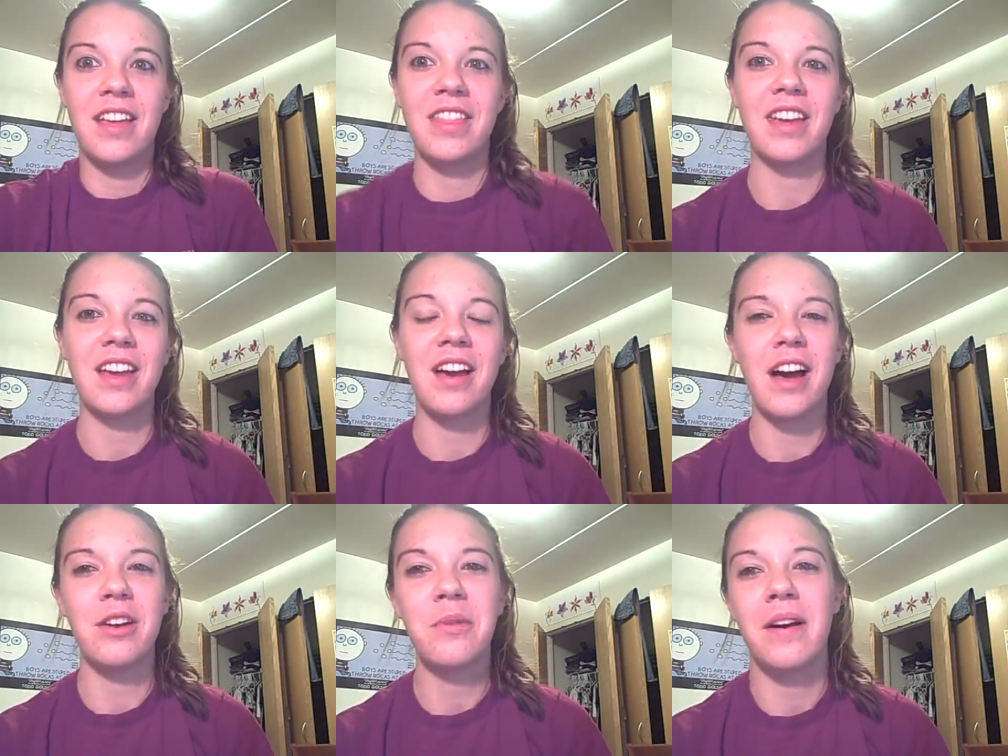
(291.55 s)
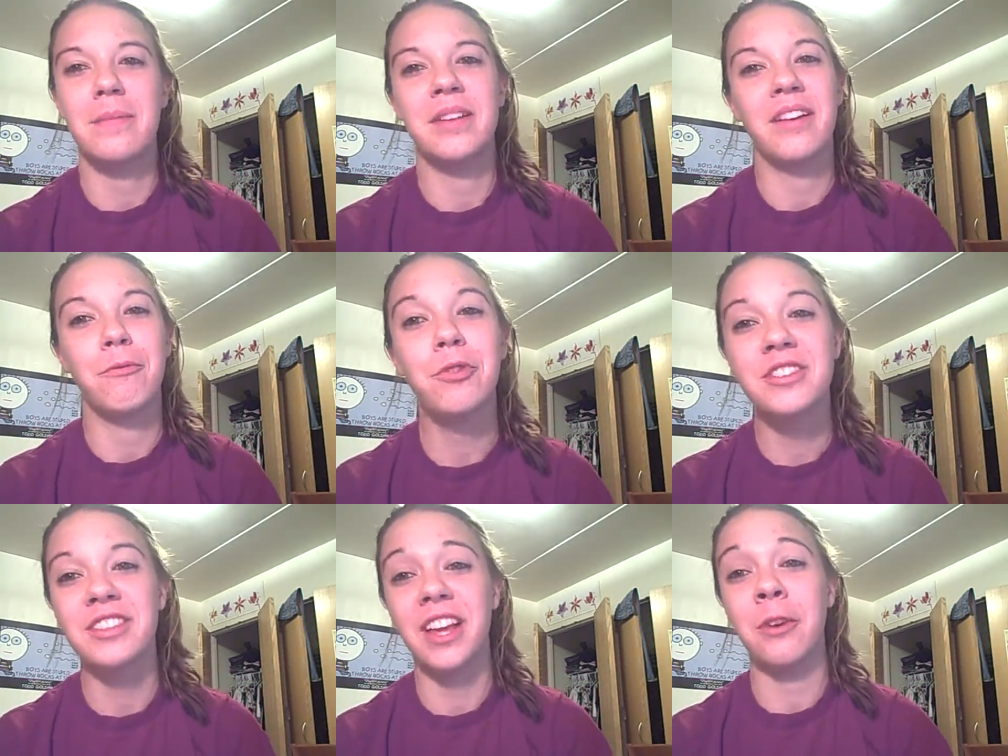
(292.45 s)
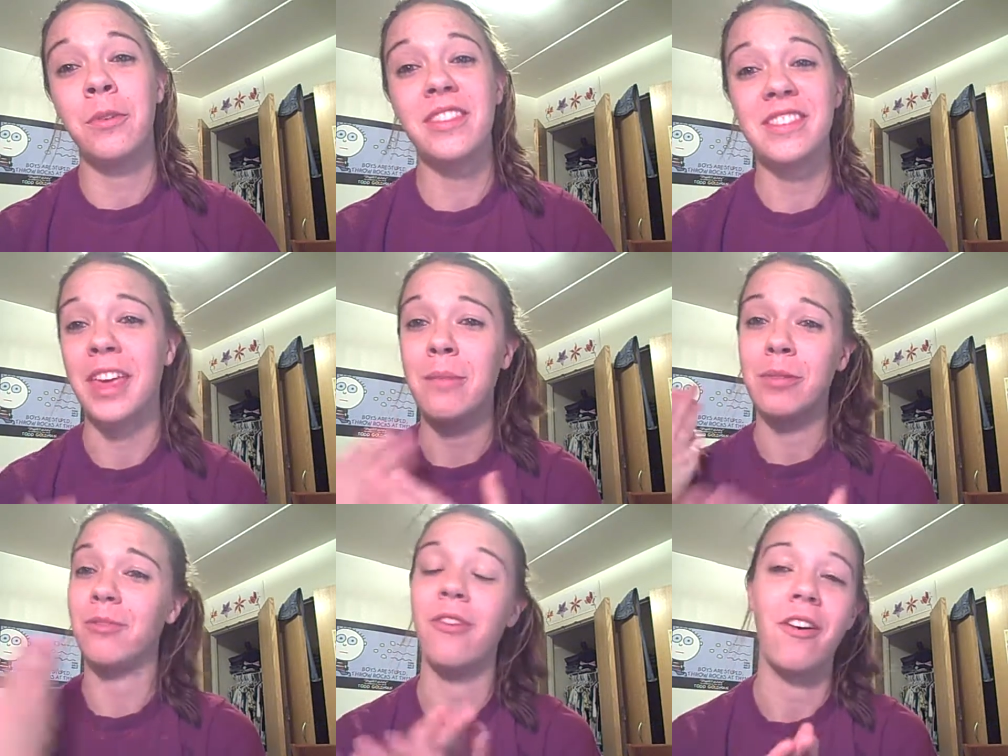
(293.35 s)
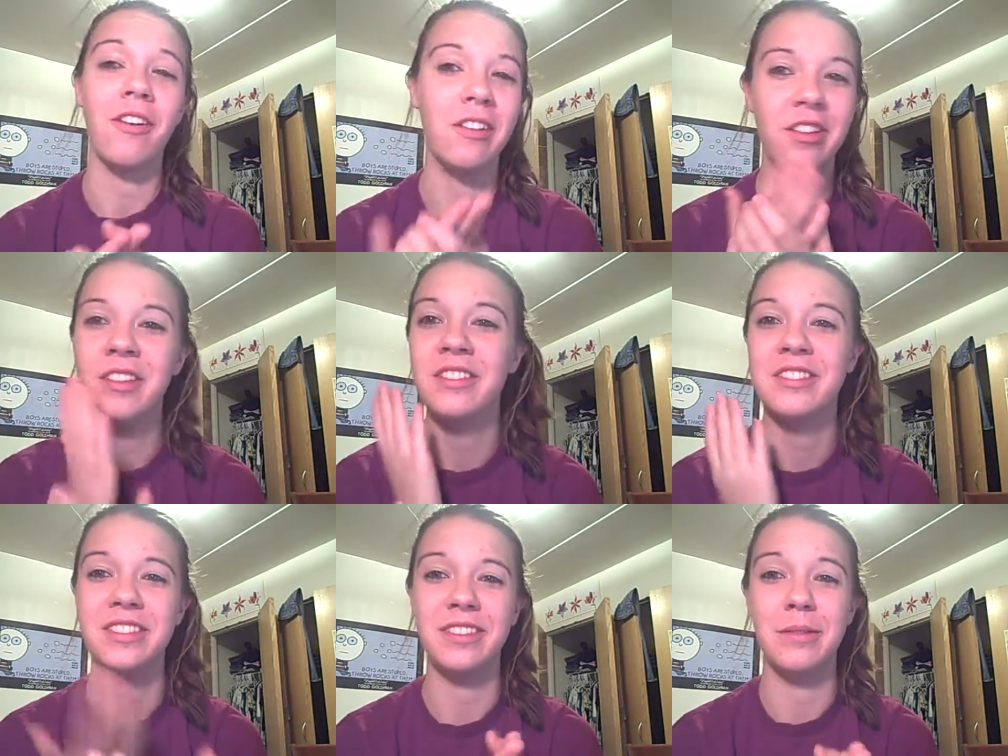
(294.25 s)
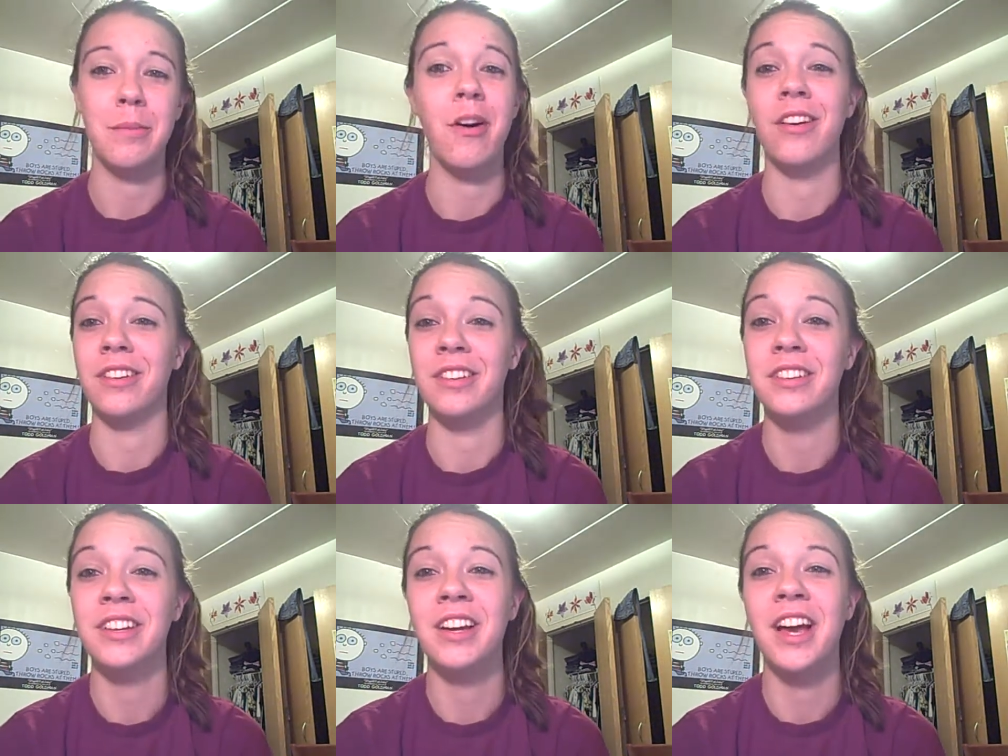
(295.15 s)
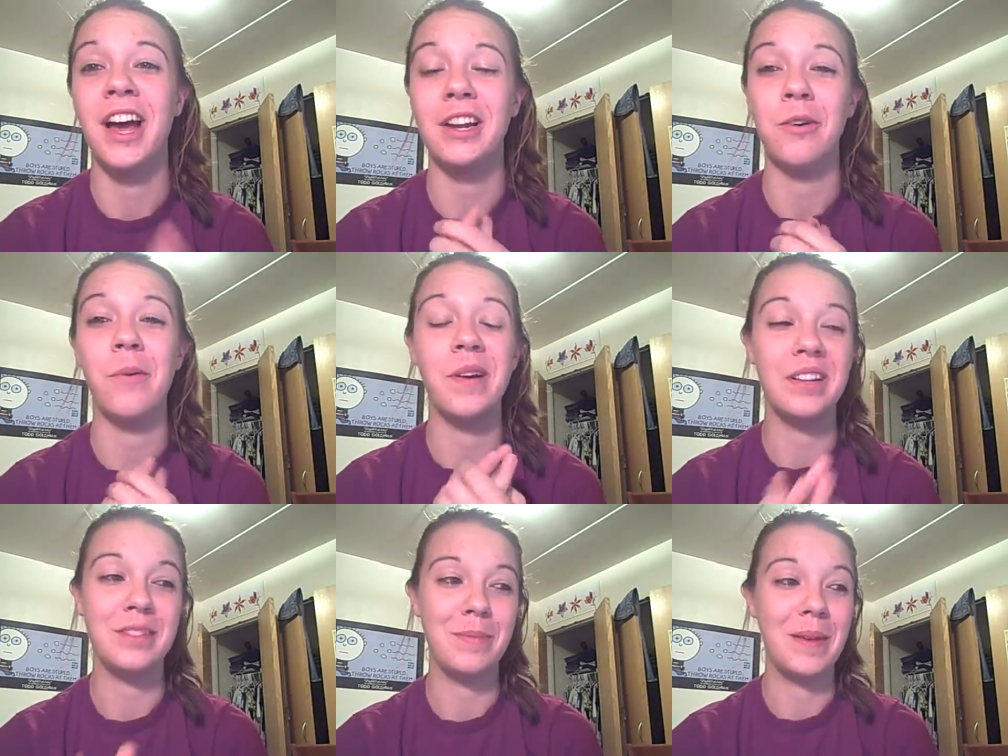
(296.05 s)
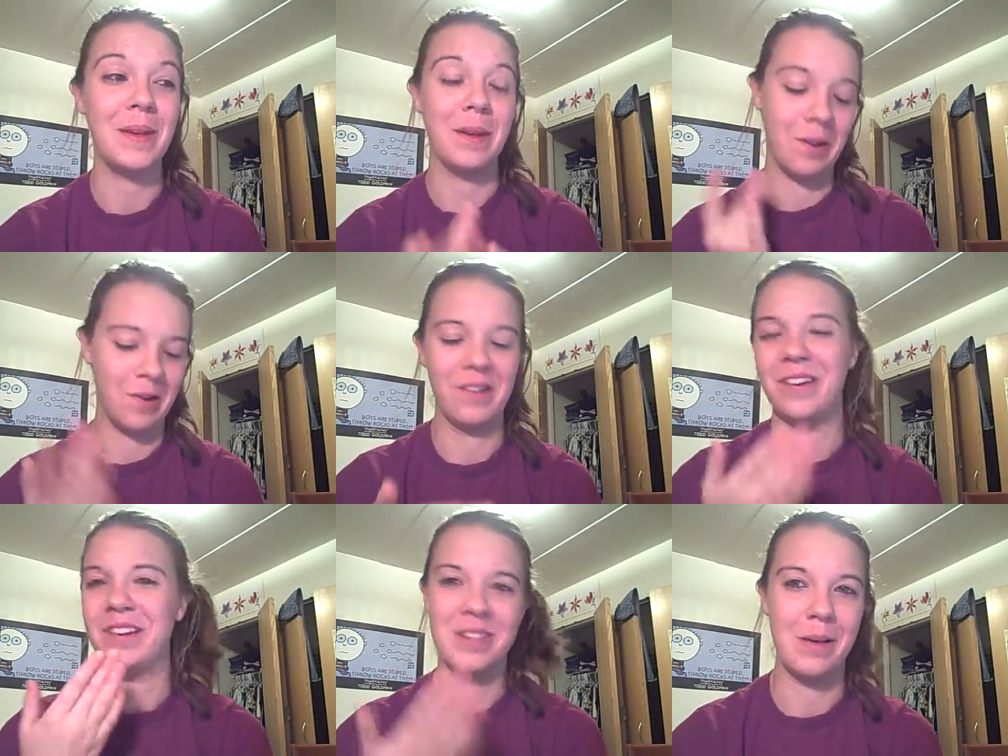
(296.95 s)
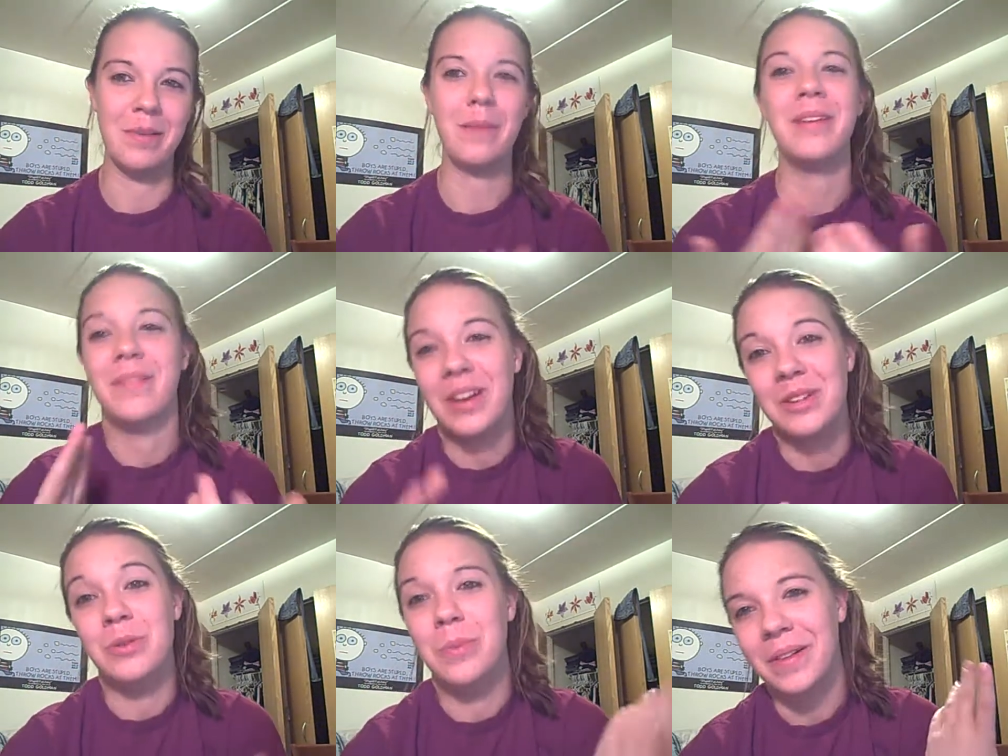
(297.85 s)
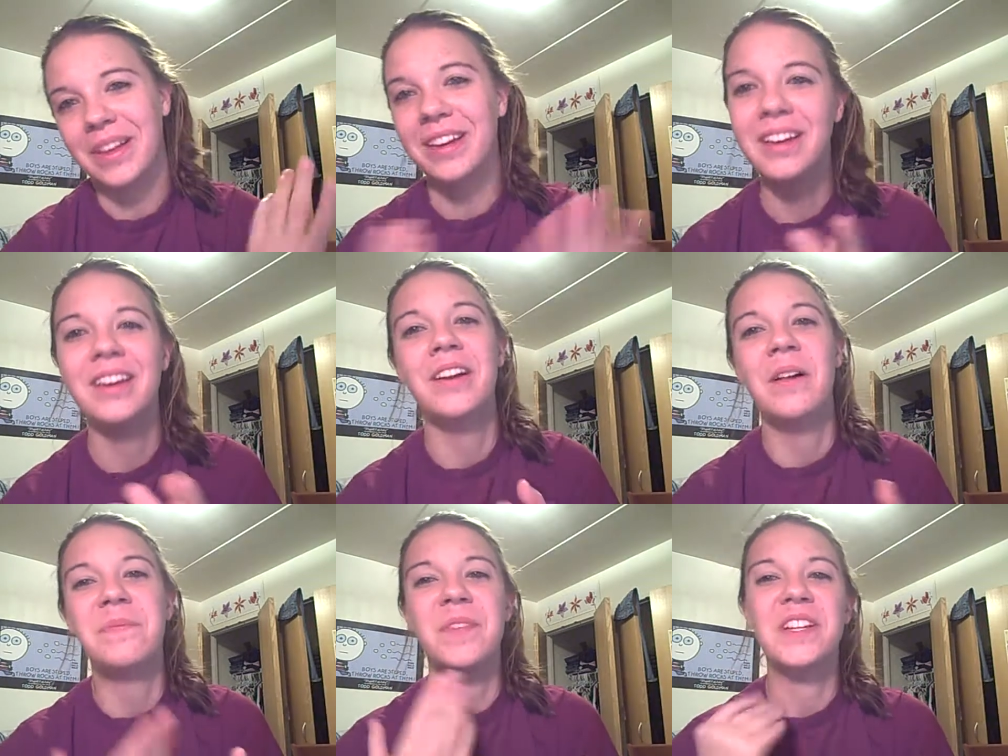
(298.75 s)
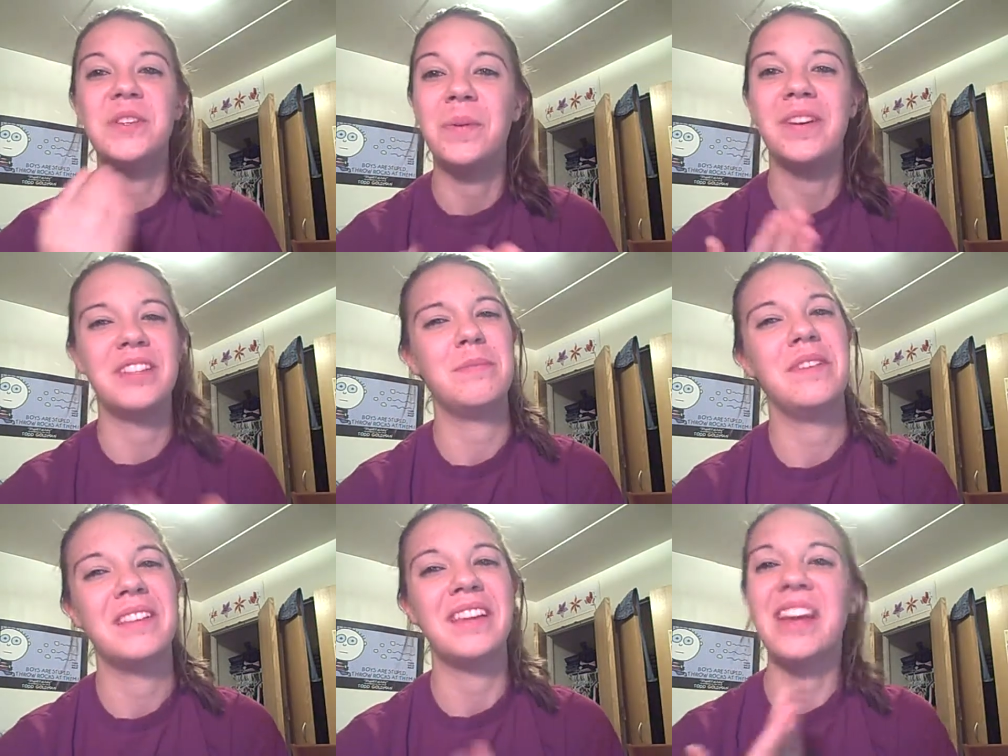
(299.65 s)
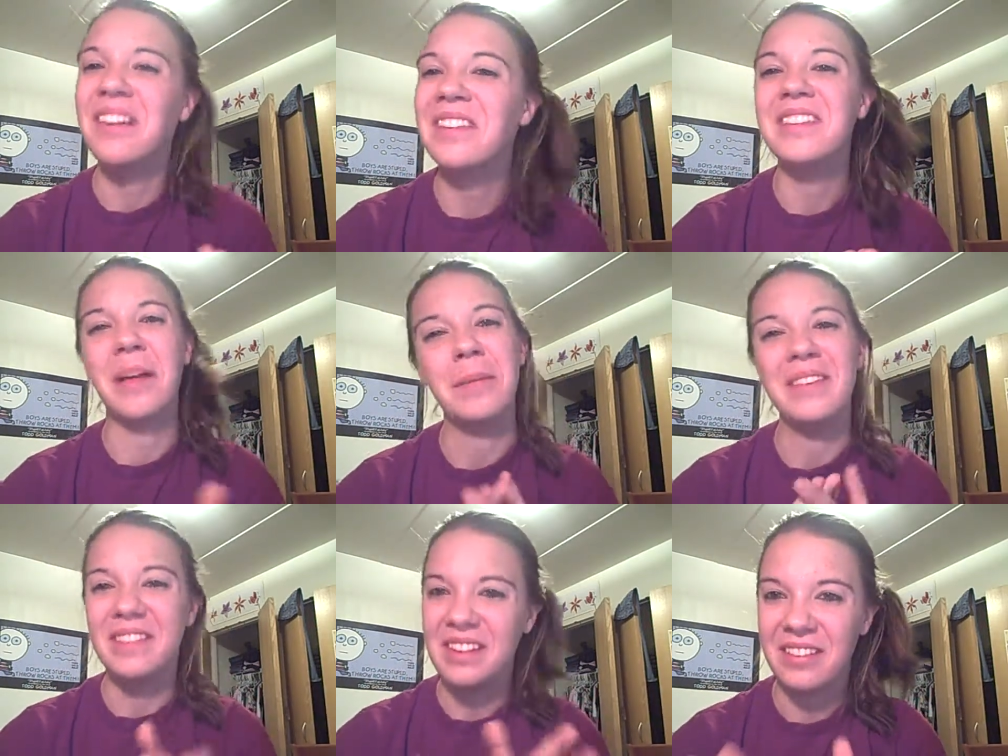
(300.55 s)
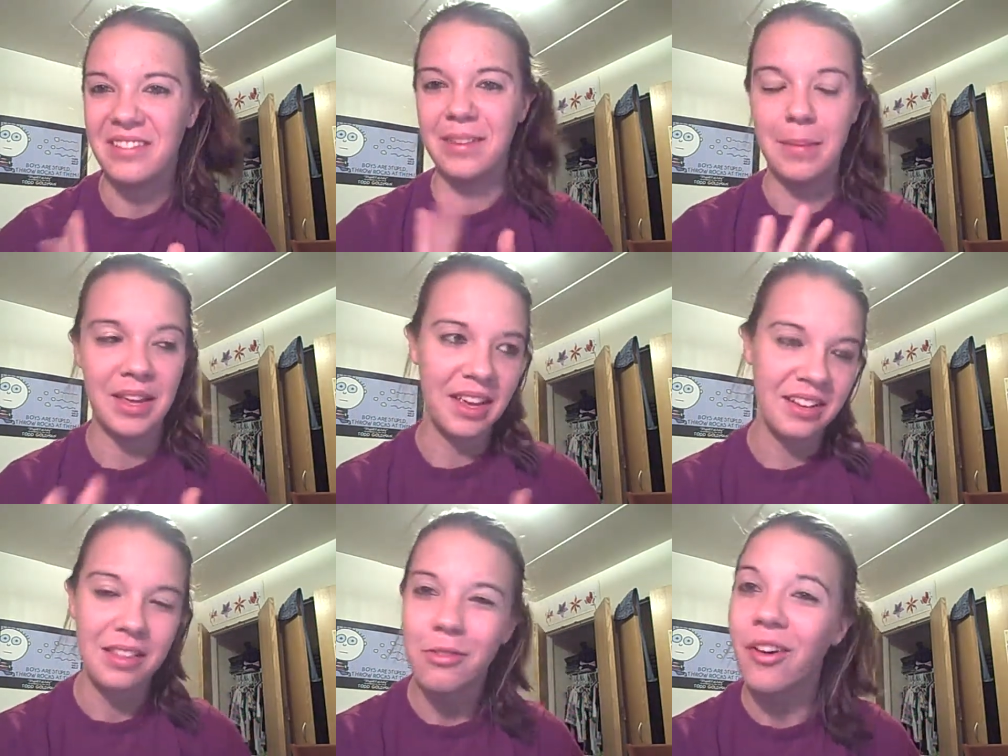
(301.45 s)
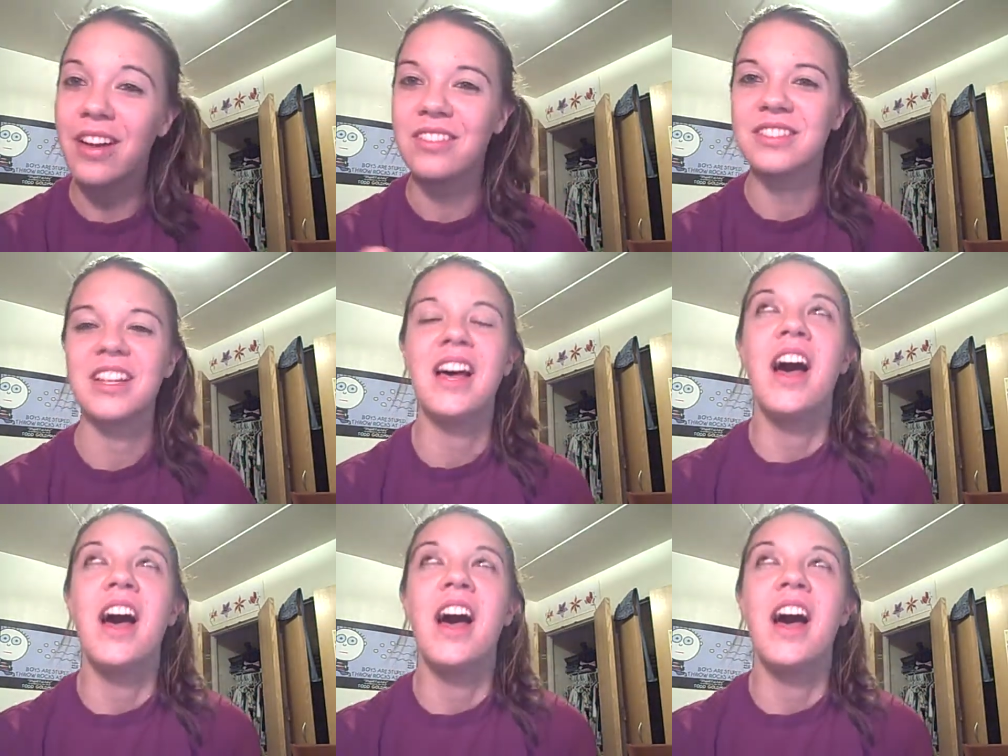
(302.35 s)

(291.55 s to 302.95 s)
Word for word: And, like, I don't, I mean, unfortunately, I don't want this game to fall to the model. I don't want it to be Erinn and Debbie. I mean, I do, but like, I don't want it to be like Erinn, Debbie, Stephen making it to the finals.